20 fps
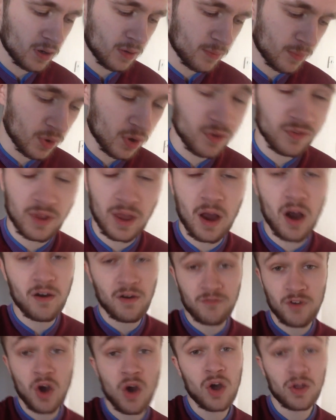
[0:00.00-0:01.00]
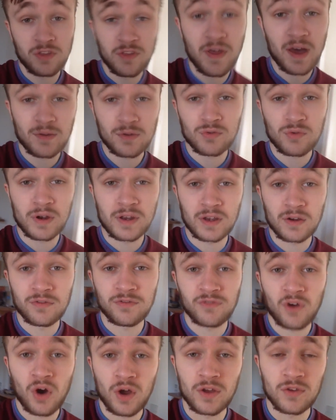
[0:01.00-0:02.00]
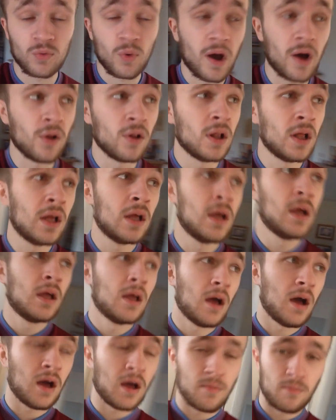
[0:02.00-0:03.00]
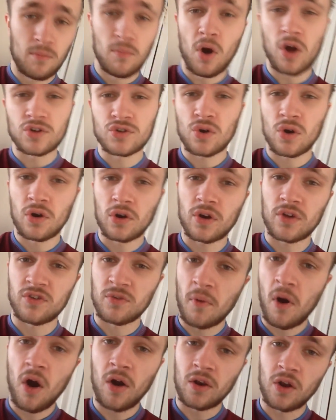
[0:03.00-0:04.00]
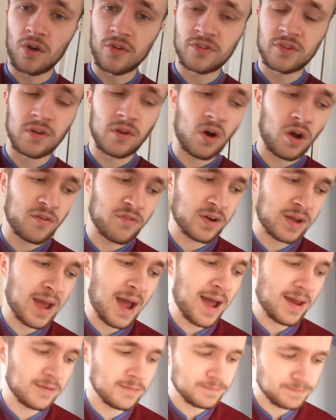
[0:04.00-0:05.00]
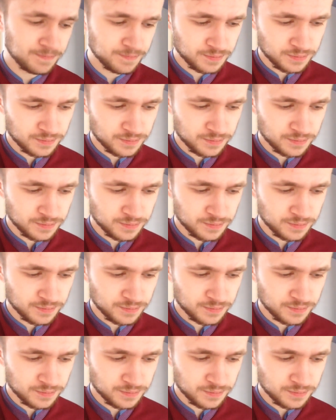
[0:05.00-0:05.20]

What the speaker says: Because I've heard that was a really good fight as well. Might try and look at some highlights tonight if I can.